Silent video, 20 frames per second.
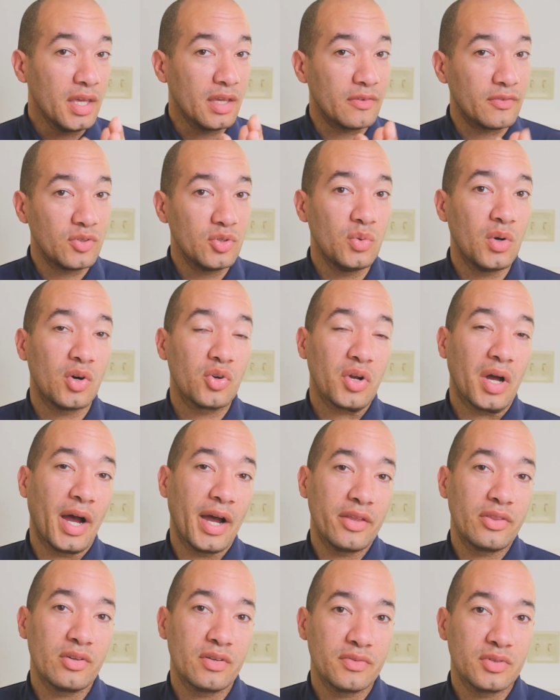if you own
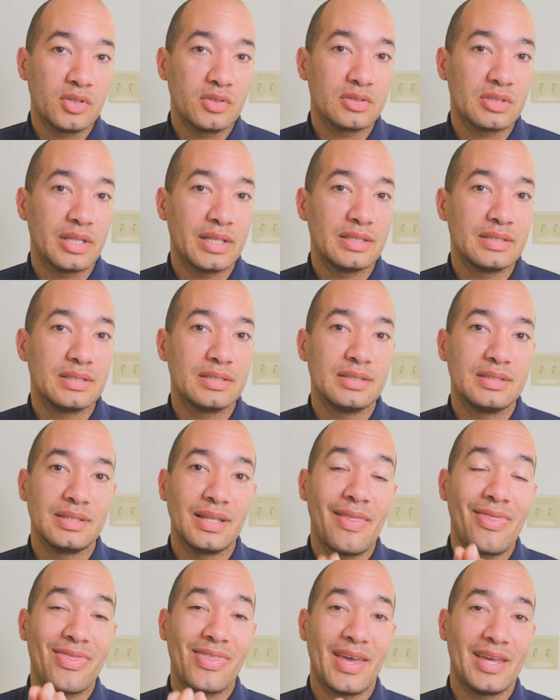either of those
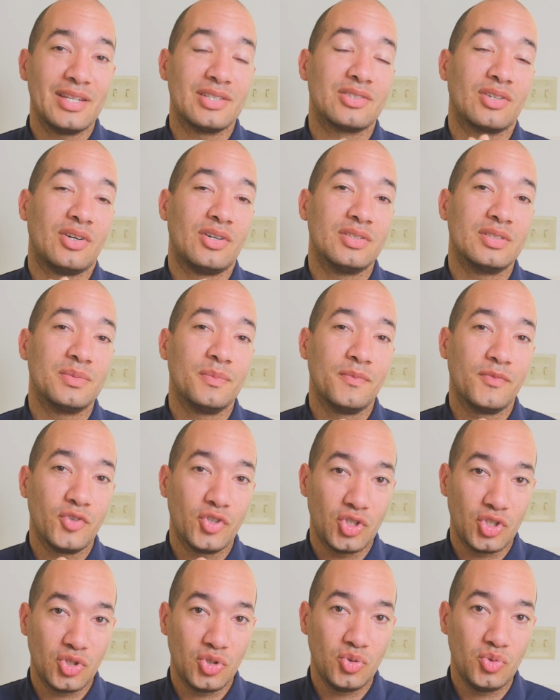lenses, that is awesome for
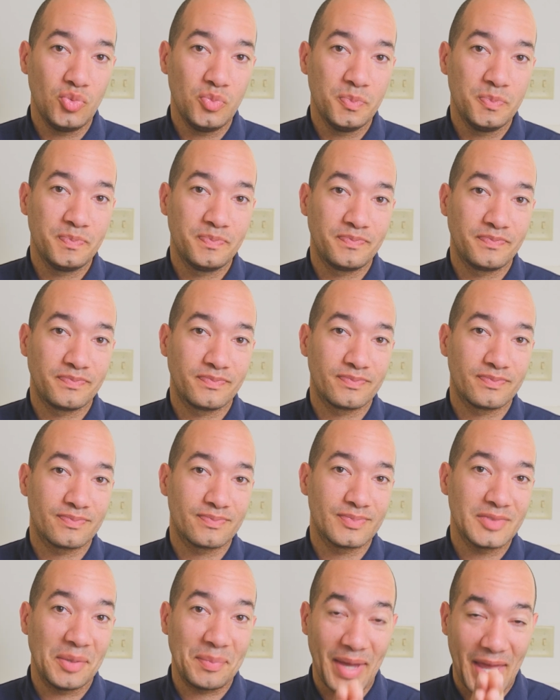you.
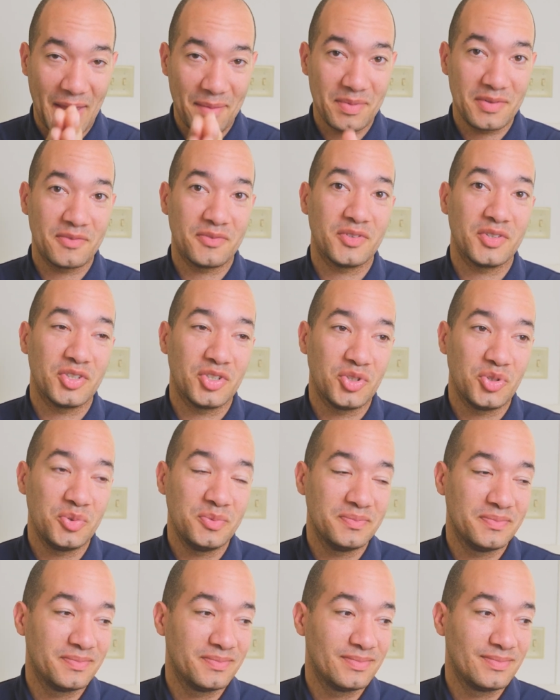I'm happy for you,
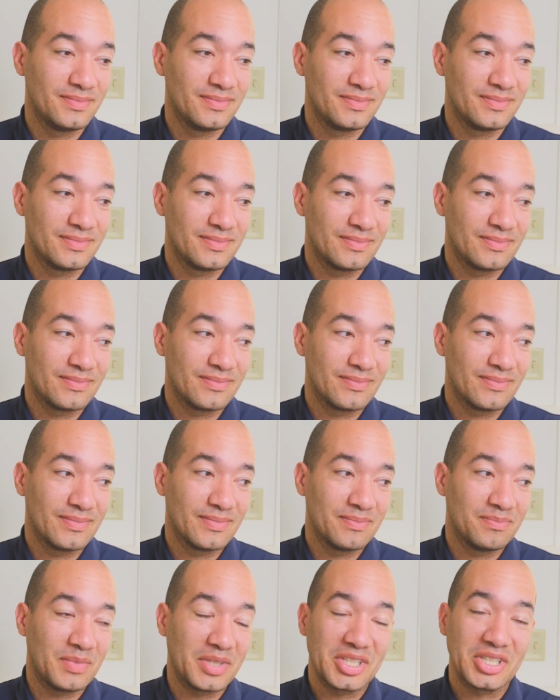
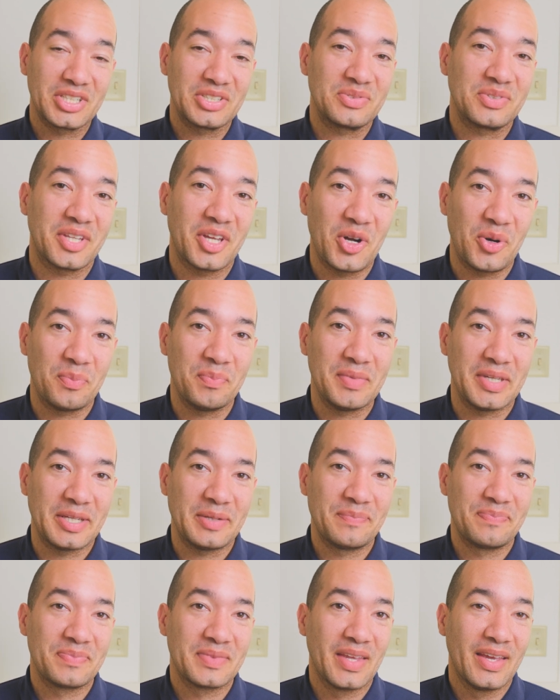but it doesn't really help me.
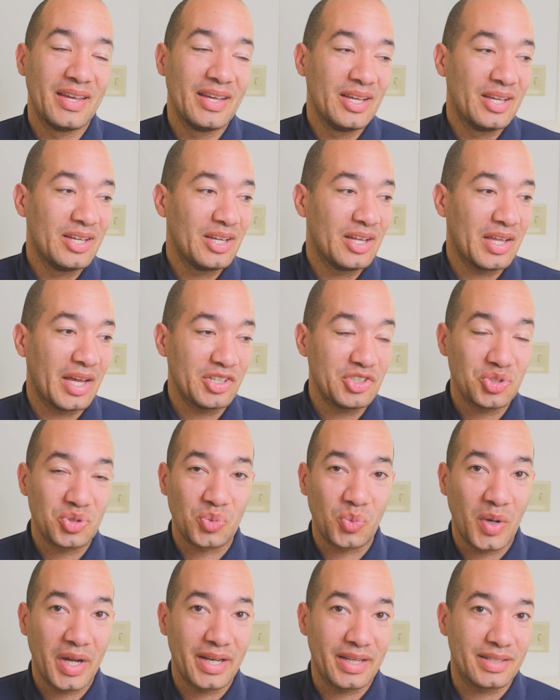I
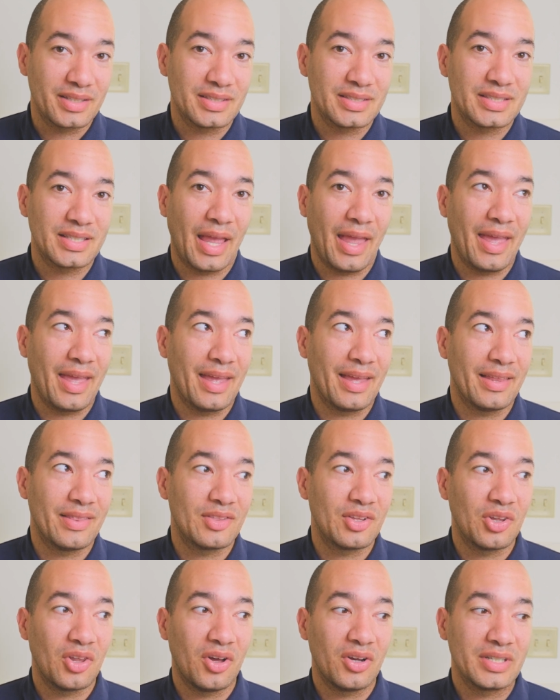shoot weddings, and
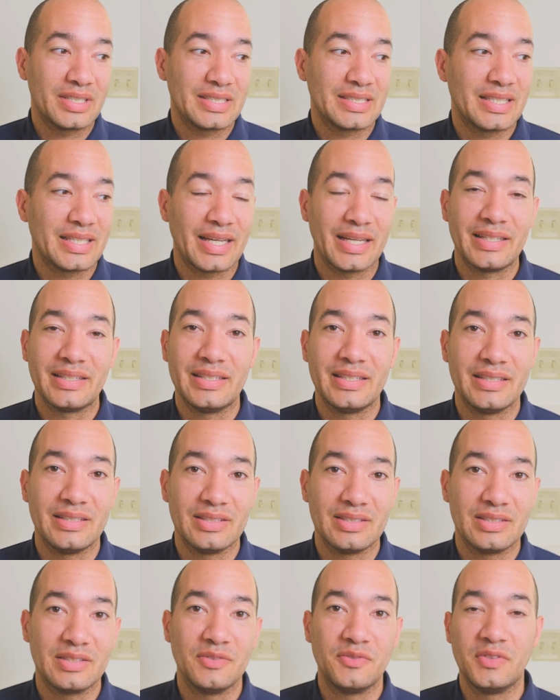the longest thing I need
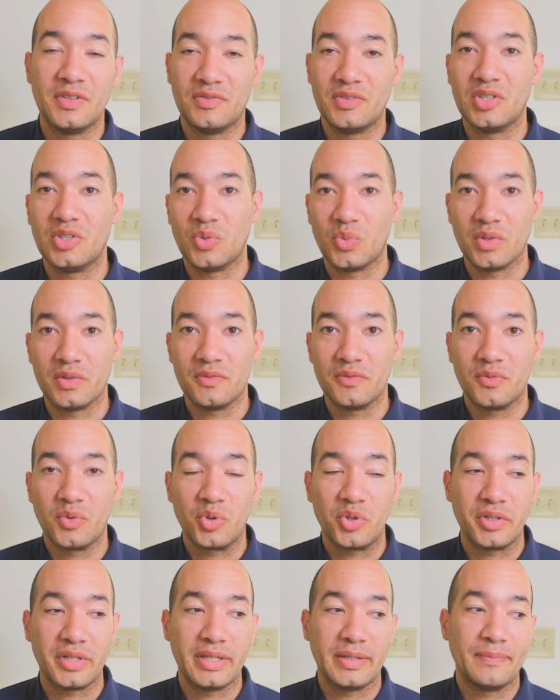is the 50 to
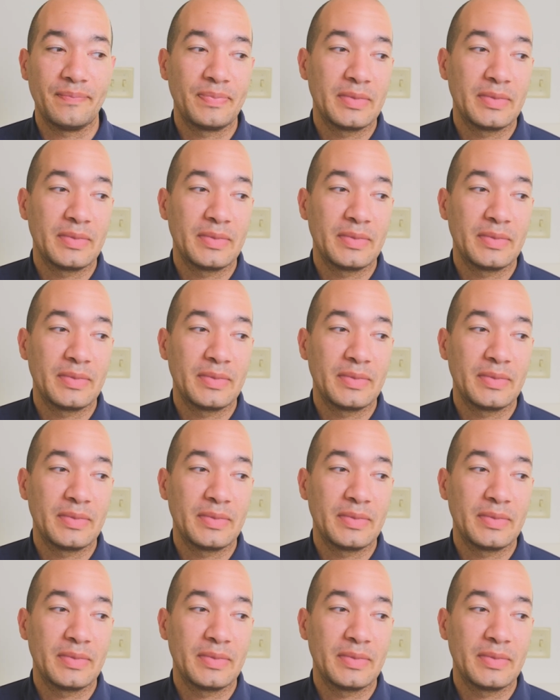140.